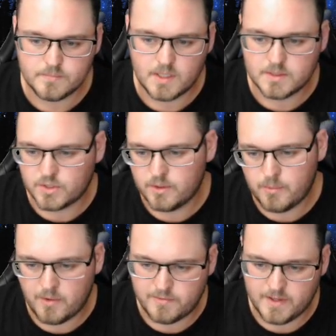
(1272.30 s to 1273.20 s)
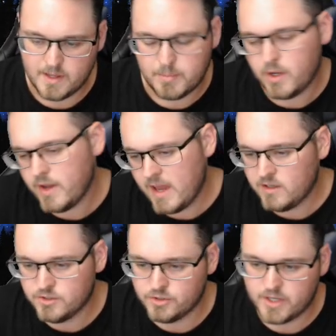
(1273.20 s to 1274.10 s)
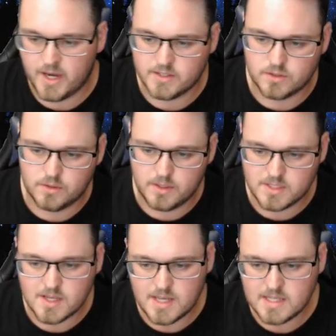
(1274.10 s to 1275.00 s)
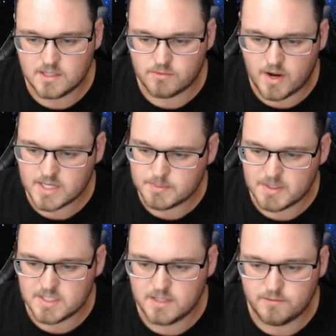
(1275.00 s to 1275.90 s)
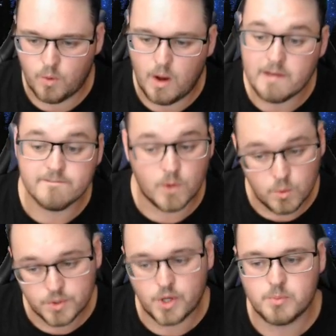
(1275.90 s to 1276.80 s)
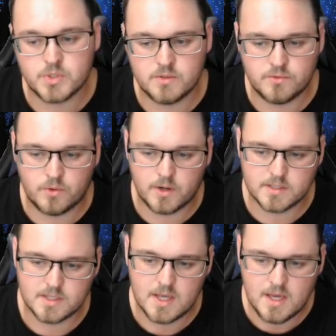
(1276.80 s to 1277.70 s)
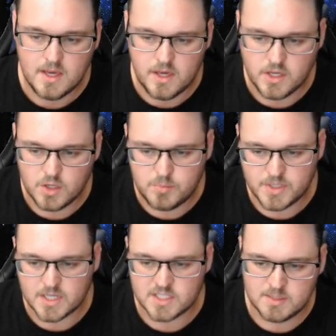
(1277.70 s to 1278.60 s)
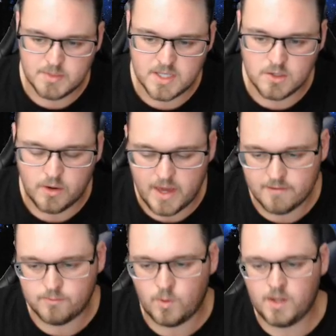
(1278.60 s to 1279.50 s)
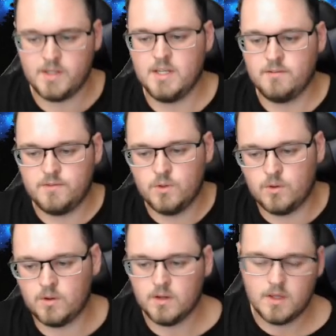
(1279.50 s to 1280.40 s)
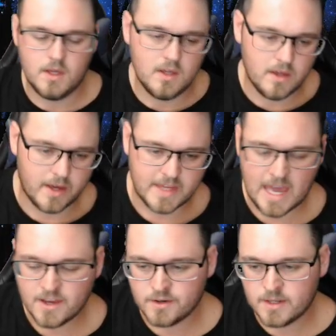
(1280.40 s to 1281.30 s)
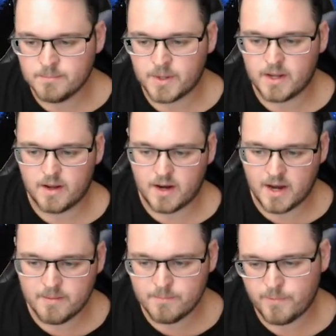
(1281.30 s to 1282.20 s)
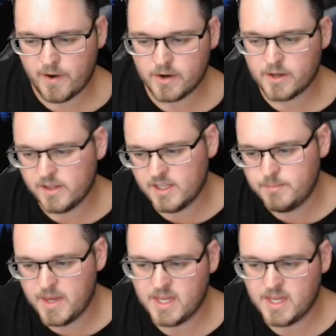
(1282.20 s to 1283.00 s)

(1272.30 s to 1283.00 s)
So roughly below 800k, so it's a decent range, especially for a forward option for us. He could potentially be your F1 if you're keen on him, but I'm very unlikely to pick